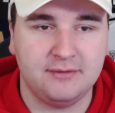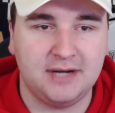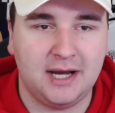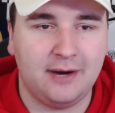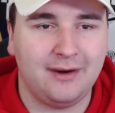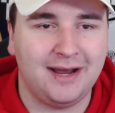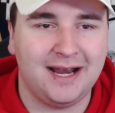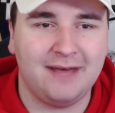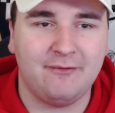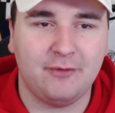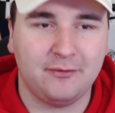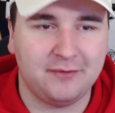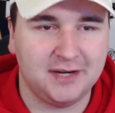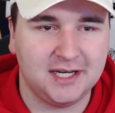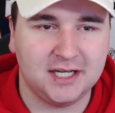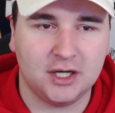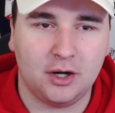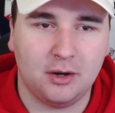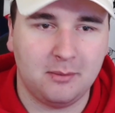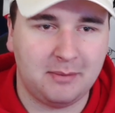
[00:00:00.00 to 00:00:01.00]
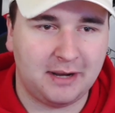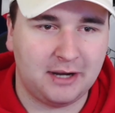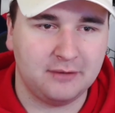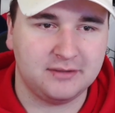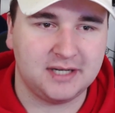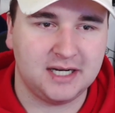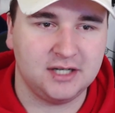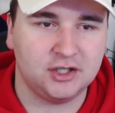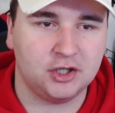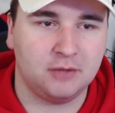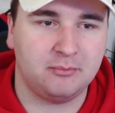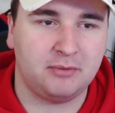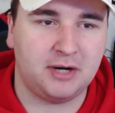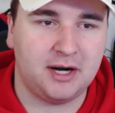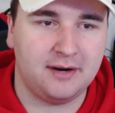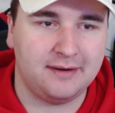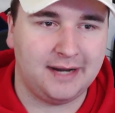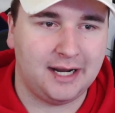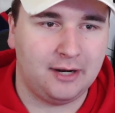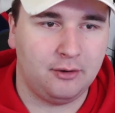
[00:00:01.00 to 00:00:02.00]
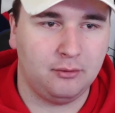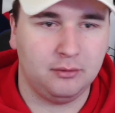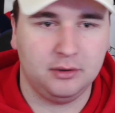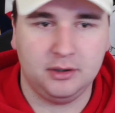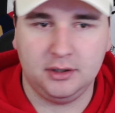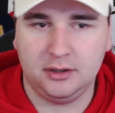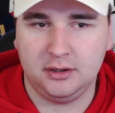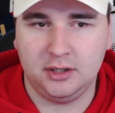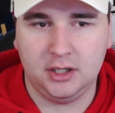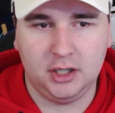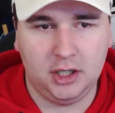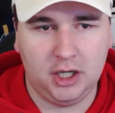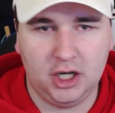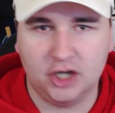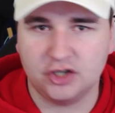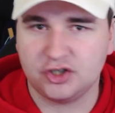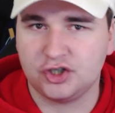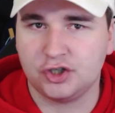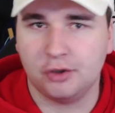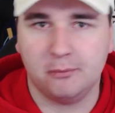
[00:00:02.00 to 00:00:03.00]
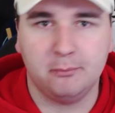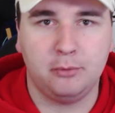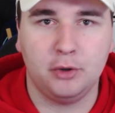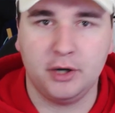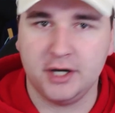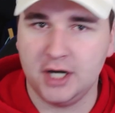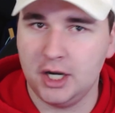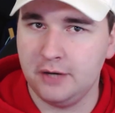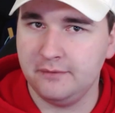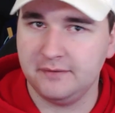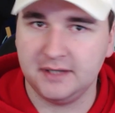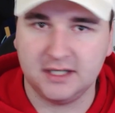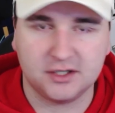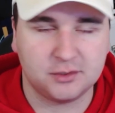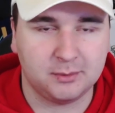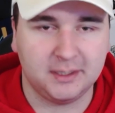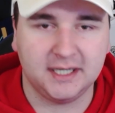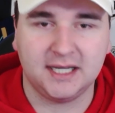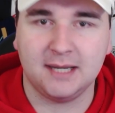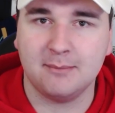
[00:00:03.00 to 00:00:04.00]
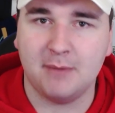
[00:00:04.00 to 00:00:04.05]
Now, I'll have a video about Dejan Brown out at some point over this week.